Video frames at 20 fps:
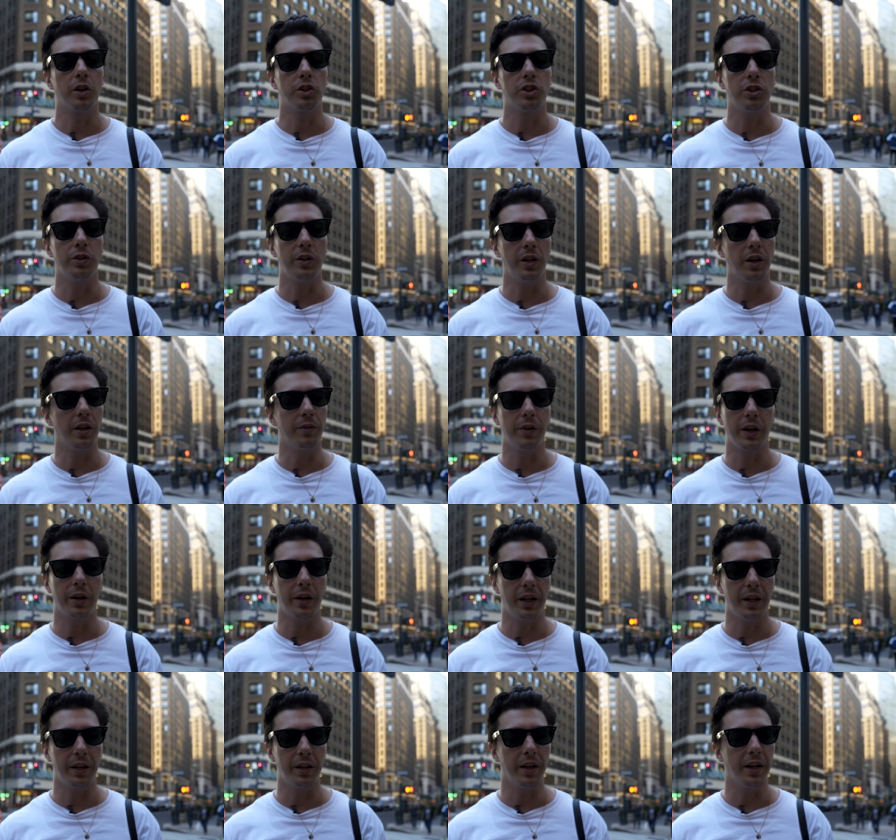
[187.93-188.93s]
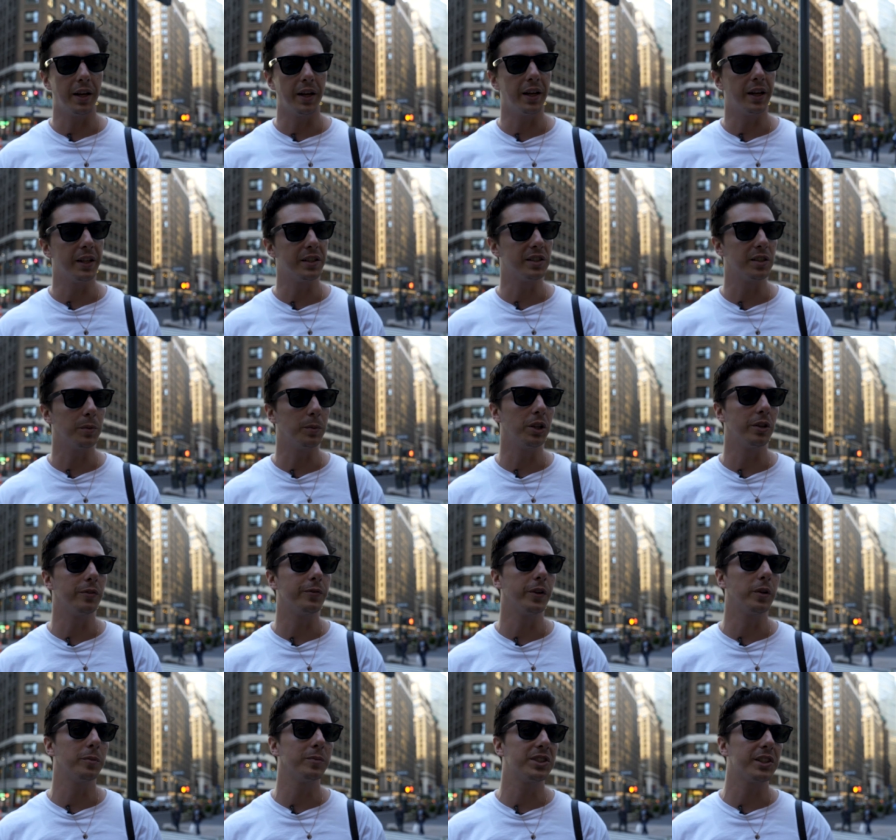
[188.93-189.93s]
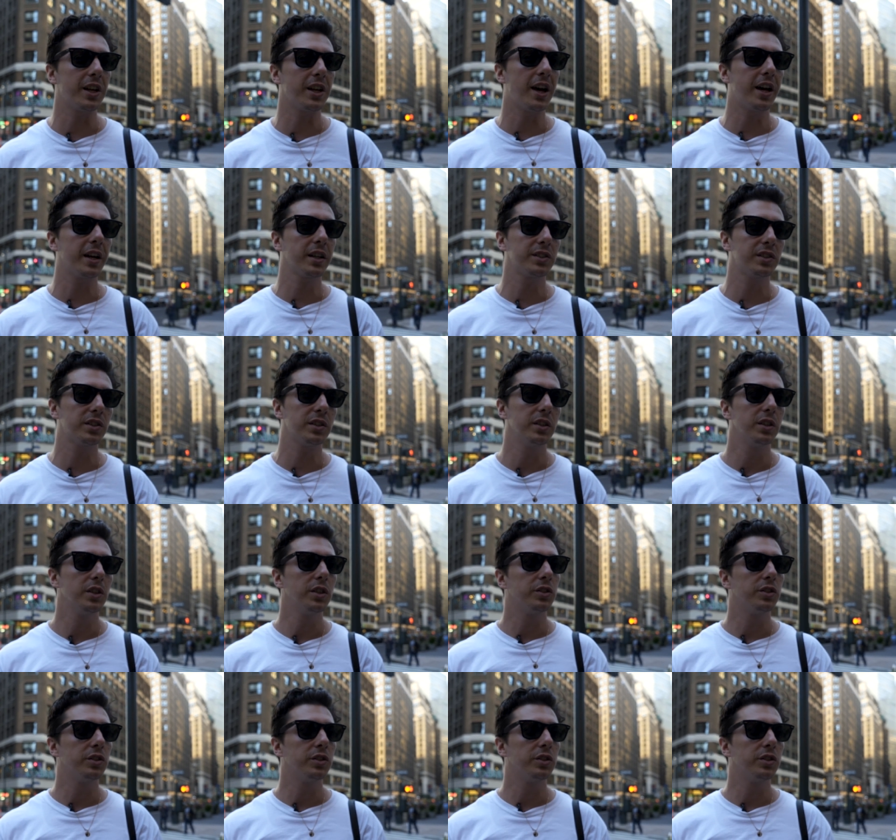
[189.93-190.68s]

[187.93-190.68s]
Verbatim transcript: are shooting on very uh, similar film stocks.